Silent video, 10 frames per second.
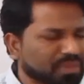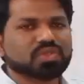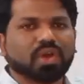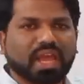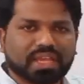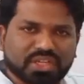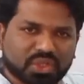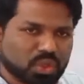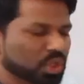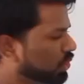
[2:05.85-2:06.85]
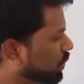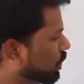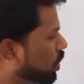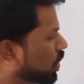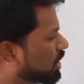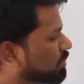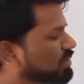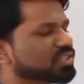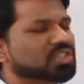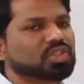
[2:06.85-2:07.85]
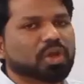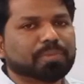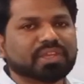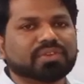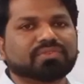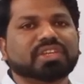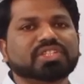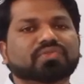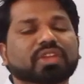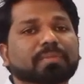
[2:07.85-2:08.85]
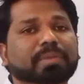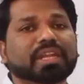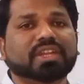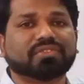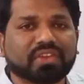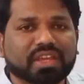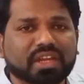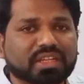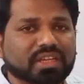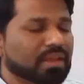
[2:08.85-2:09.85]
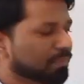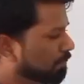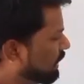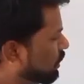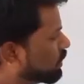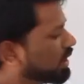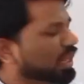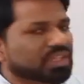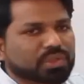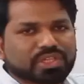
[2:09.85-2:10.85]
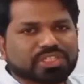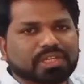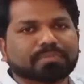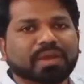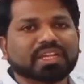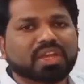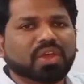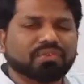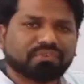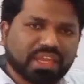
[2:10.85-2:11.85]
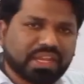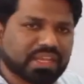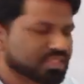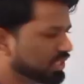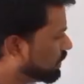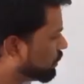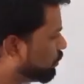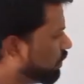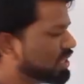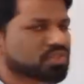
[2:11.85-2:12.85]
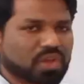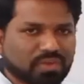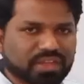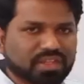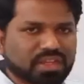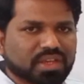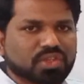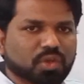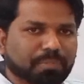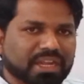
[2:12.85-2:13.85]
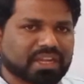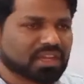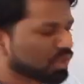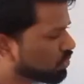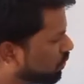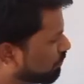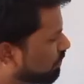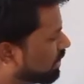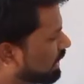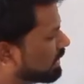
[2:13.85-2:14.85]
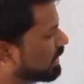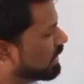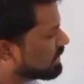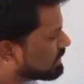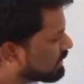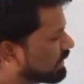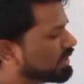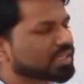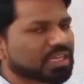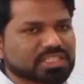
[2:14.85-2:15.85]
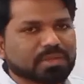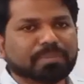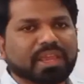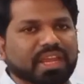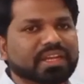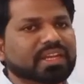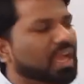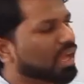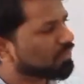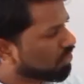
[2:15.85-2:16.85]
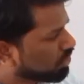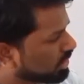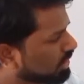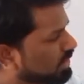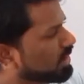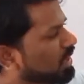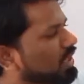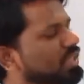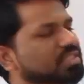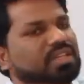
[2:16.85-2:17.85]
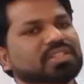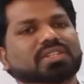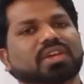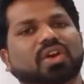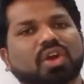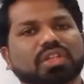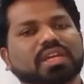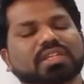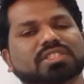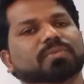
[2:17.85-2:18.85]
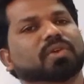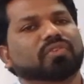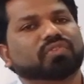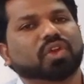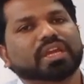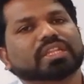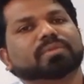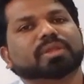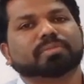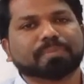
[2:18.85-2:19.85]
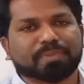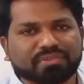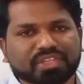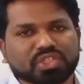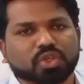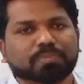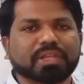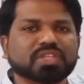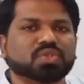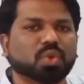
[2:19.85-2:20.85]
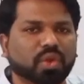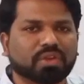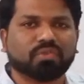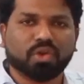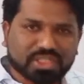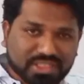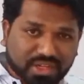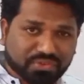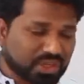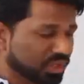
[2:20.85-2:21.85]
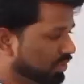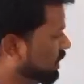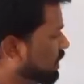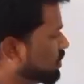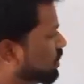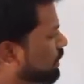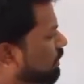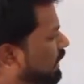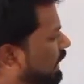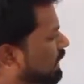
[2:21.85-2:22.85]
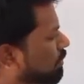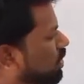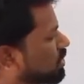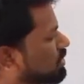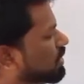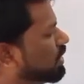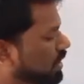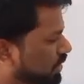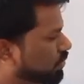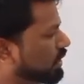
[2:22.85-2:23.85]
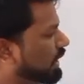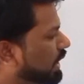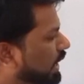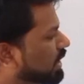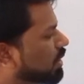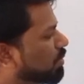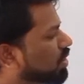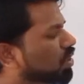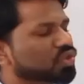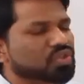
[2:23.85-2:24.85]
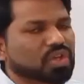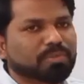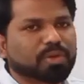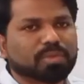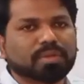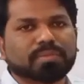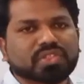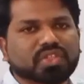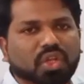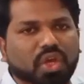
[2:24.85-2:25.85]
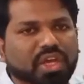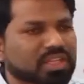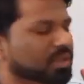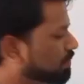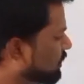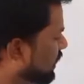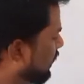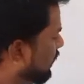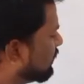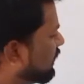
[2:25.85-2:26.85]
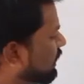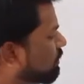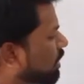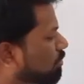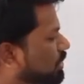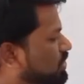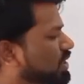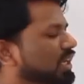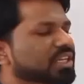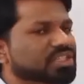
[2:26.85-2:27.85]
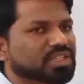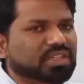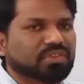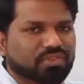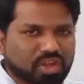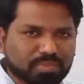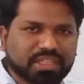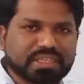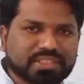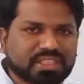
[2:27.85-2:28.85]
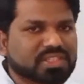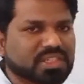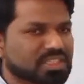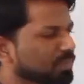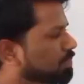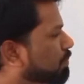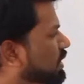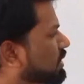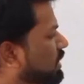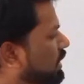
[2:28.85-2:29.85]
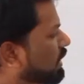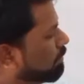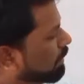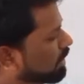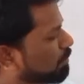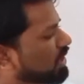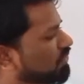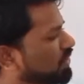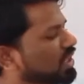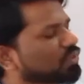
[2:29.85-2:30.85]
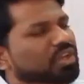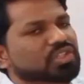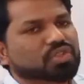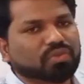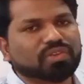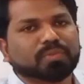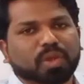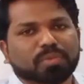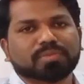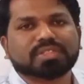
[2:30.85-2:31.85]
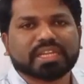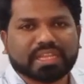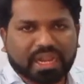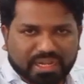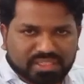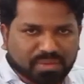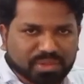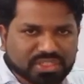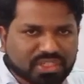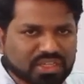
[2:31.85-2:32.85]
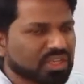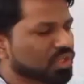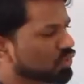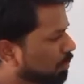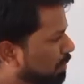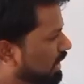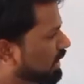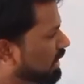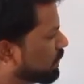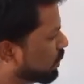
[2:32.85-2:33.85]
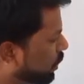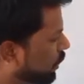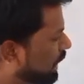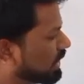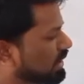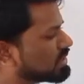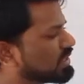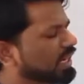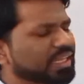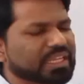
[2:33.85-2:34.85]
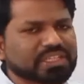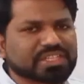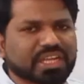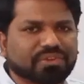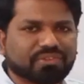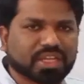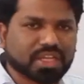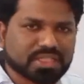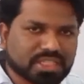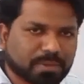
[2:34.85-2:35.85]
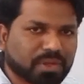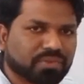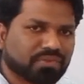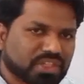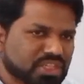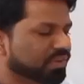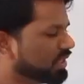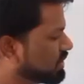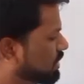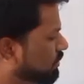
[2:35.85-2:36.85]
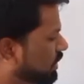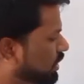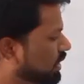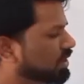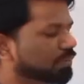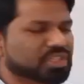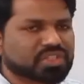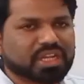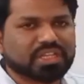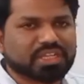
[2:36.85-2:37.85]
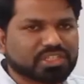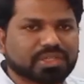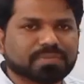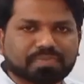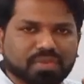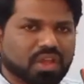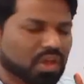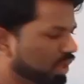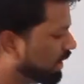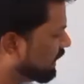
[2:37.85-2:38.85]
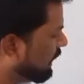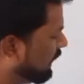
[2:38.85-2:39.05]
So as I told you, logarithm is the topic which will be difficult by looking at the question, but very easy while solving. So better go for it, study the concept behind it. I have already discussed all the concept of logarithm in my previous video. Please go and watch that video, so you will get idea about how to solve problem based on logarithm. Then we have mixture alligation, one of the easiest concept, but might be difficult while solving problems in CAT examination. So better go and understand each and every concept whichever is given in the mixture alligation. Alright.